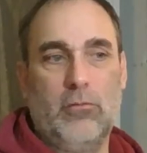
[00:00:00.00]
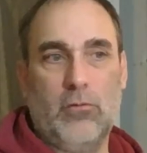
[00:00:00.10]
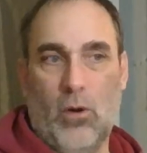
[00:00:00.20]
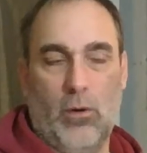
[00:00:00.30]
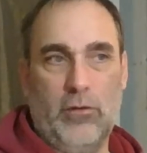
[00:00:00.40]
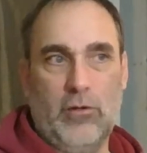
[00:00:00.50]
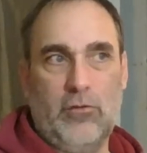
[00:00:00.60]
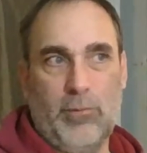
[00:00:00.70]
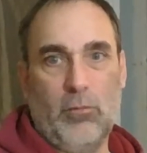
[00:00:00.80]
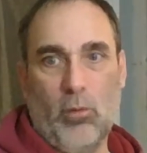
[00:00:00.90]
No, it,
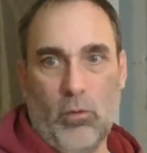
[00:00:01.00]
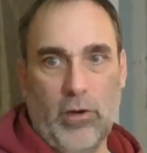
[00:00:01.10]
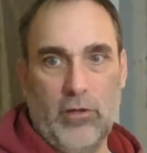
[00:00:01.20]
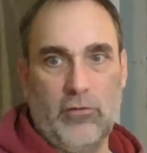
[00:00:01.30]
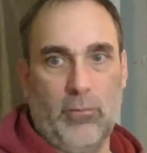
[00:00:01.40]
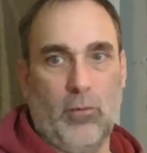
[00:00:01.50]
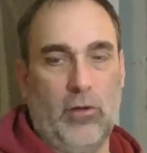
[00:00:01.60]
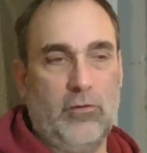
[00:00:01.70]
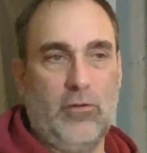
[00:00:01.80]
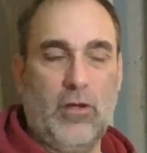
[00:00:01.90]
it's been rewarding in some
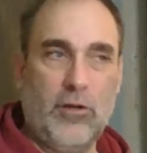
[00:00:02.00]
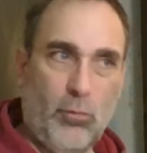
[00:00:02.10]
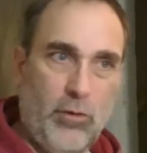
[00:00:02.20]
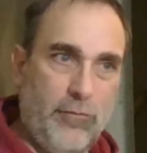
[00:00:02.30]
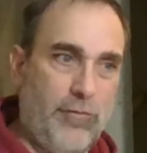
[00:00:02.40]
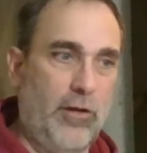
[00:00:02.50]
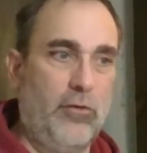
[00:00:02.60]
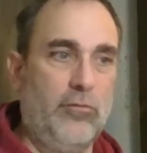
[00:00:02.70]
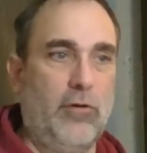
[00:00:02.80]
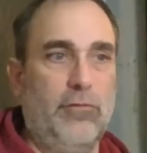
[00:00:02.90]
ways. You get to redefine
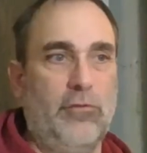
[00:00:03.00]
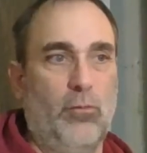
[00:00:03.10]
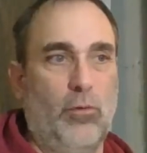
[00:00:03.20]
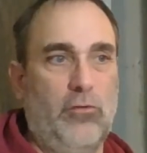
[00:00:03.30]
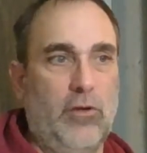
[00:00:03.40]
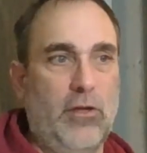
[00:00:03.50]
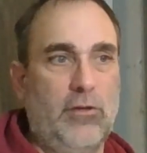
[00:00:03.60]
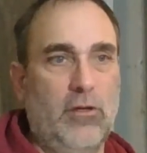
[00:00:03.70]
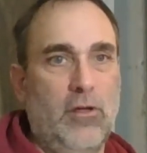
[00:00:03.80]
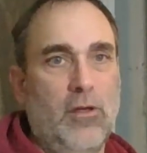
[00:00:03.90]
yourself in some ways. You get
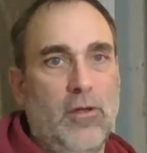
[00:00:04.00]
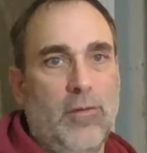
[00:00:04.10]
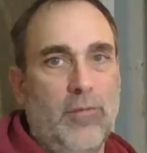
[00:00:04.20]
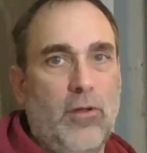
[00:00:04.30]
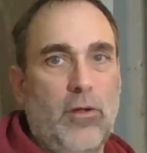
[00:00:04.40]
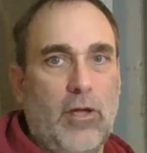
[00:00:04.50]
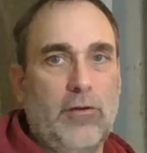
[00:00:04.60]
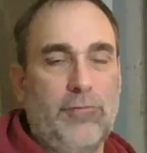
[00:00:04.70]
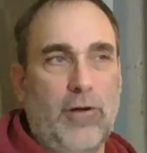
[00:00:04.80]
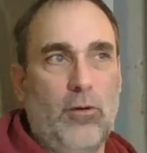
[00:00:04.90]
to, you know, you
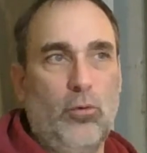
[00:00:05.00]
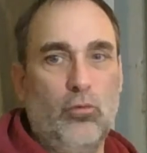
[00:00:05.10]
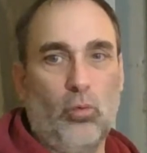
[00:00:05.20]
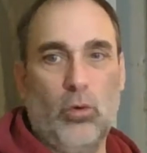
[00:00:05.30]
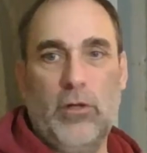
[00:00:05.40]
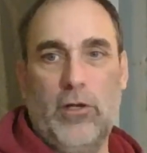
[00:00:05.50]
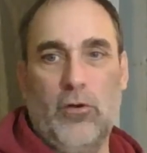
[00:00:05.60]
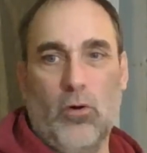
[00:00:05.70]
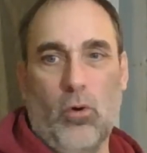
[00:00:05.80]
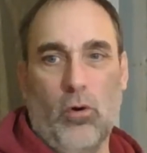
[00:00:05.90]
get to find out who's really in
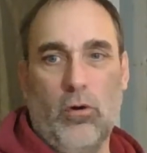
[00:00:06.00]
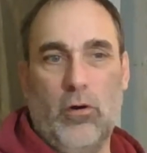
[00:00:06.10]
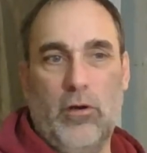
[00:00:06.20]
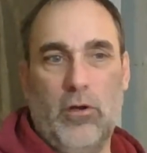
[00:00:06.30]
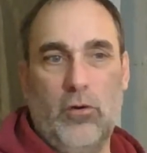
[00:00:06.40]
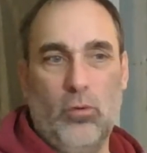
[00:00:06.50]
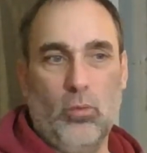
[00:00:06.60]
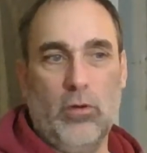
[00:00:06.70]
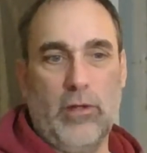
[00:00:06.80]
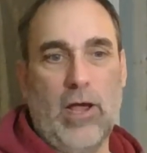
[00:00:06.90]
your corner and, and who
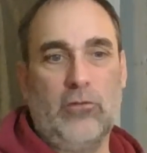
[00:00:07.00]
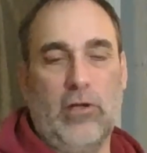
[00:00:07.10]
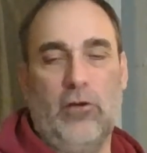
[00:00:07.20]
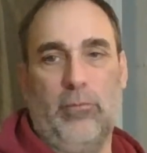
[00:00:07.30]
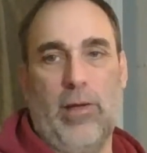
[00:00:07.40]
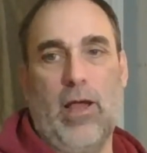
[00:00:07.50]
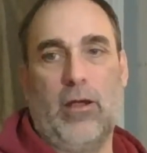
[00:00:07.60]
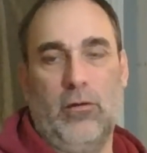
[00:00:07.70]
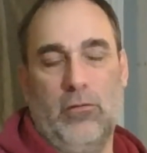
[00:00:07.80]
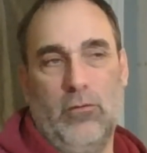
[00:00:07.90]
really actually has your back
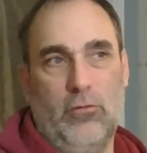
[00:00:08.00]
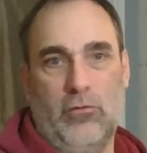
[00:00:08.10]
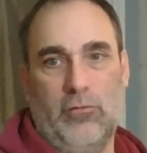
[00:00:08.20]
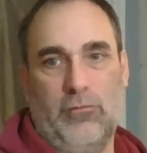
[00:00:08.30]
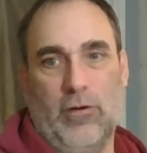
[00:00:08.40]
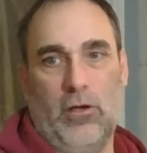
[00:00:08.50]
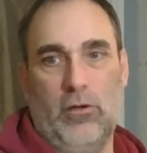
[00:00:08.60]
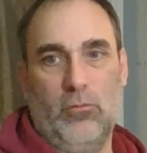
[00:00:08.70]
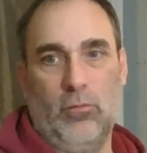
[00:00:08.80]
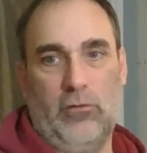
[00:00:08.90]
and who's just a fucking
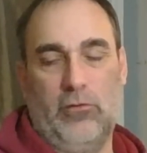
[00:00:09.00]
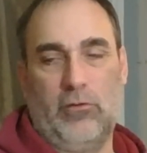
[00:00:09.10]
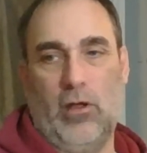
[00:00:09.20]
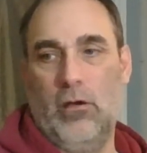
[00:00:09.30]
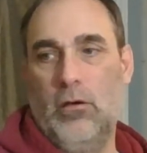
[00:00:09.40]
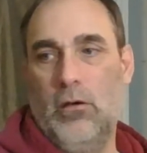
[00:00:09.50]
waste of skin.